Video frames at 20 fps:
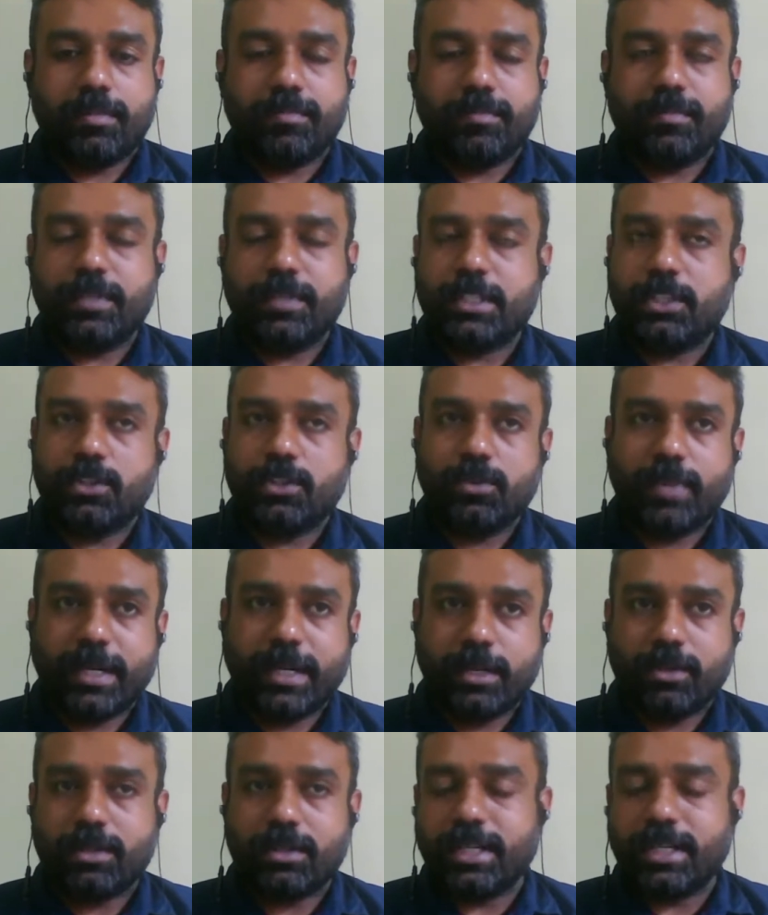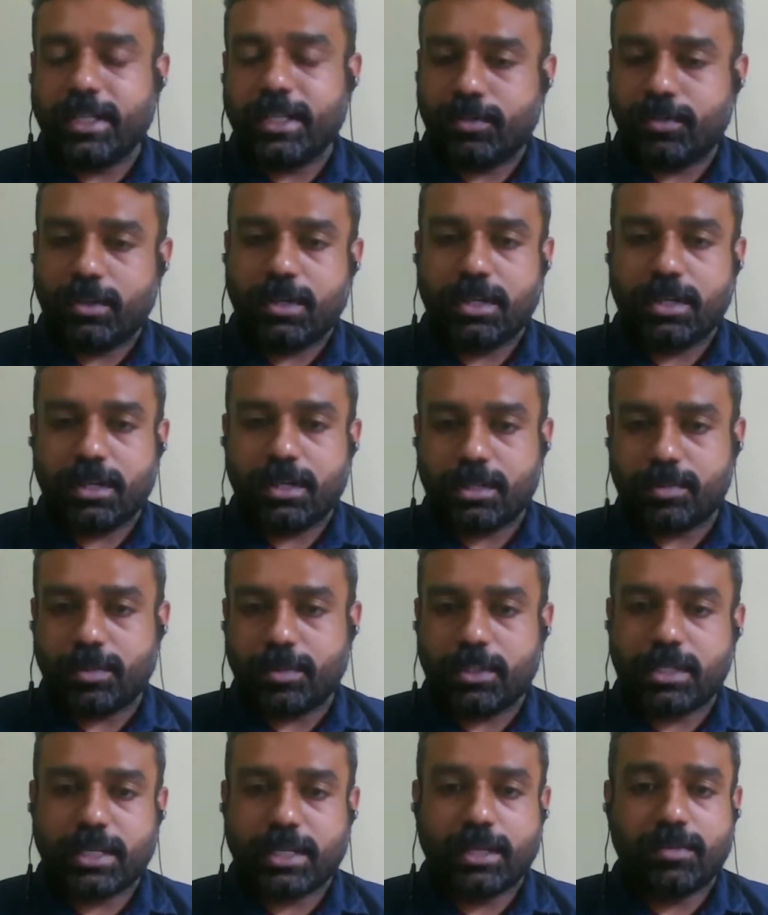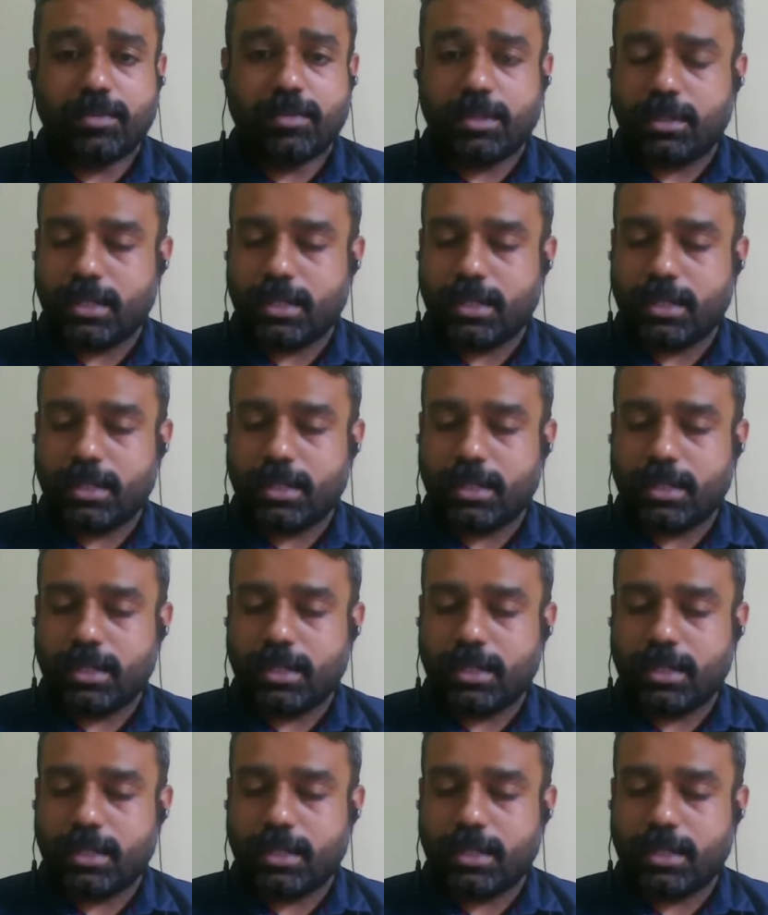Which you might not need for a small scale,